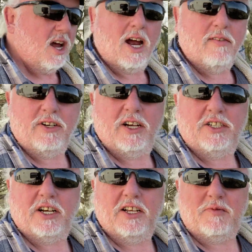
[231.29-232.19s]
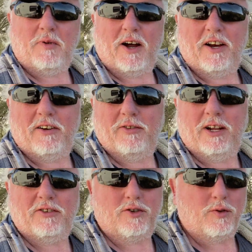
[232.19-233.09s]
I have a nice shade spot here, so
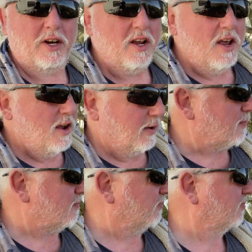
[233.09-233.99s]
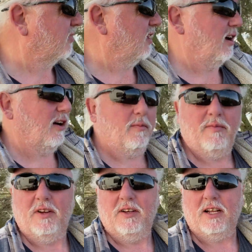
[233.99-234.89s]
that's a treat.
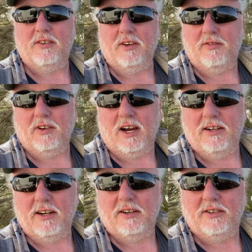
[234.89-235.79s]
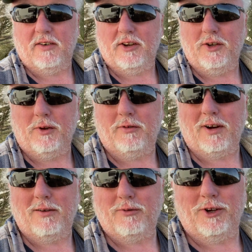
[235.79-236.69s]
That's an aside. That doesn't have anything to do with the
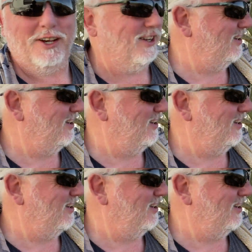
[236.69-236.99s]
ground, really.